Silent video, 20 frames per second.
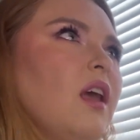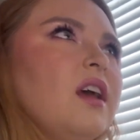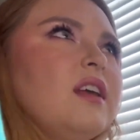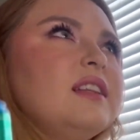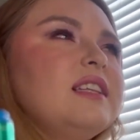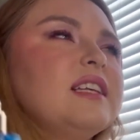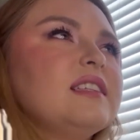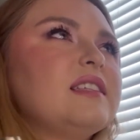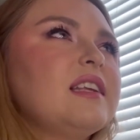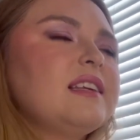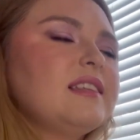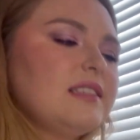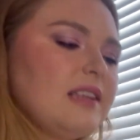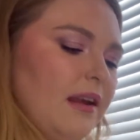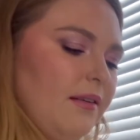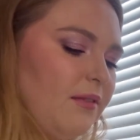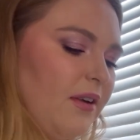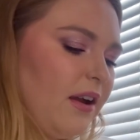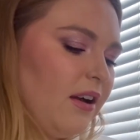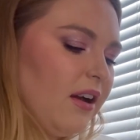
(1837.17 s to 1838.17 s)
this is
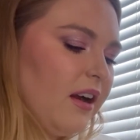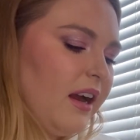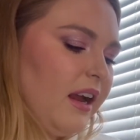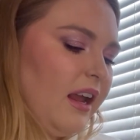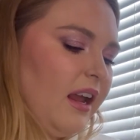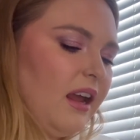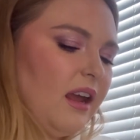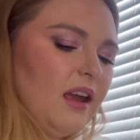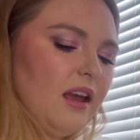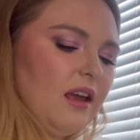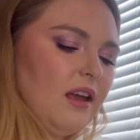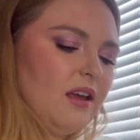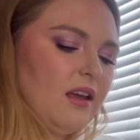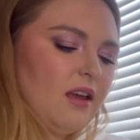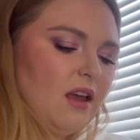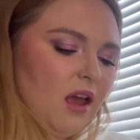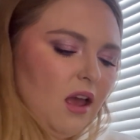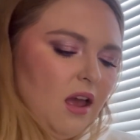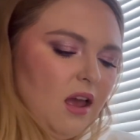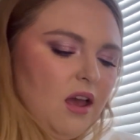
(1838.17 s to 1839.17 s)
a very
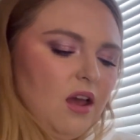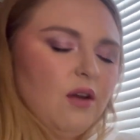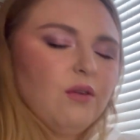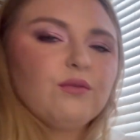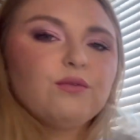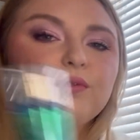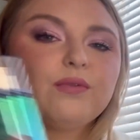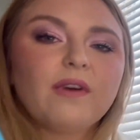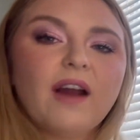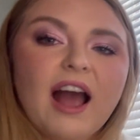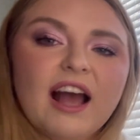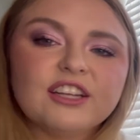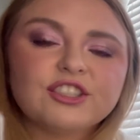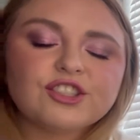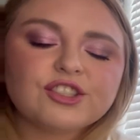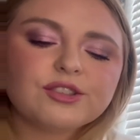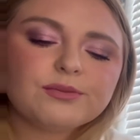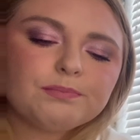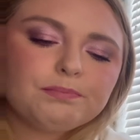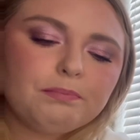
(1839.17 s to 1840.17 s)

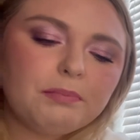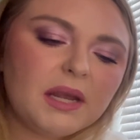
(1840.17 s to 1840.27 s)
fresh,